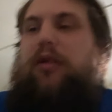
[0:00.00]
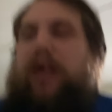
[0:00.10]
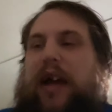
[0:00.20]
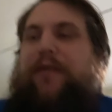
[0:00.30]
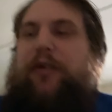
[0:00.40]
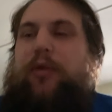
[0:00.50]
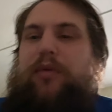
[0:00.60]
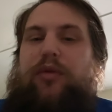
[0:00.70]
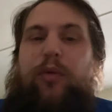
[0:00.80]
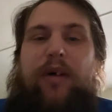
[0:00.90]
or
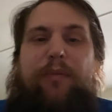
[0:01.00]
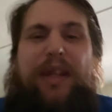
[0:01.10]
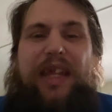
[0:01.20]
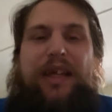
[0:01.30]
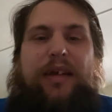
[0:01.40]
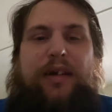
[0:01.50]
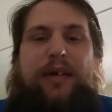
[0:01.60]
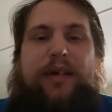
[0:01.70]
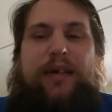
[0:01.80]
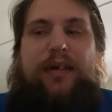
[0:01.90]
iPhone 12 mini
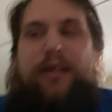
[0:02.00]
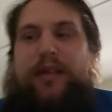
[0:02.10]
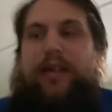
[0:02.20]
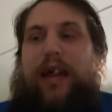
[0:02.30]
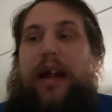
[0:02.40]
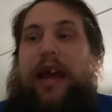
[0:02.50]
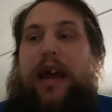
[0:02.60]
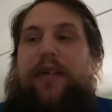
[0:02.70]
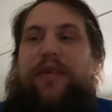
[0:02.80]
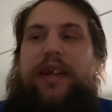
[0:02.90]
that I
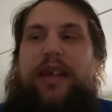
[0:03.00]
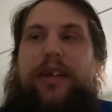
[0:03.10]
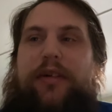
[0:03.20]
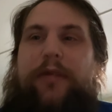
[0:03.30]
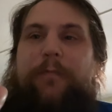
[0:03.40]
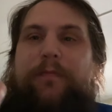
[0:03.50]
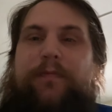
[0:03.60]
have right here,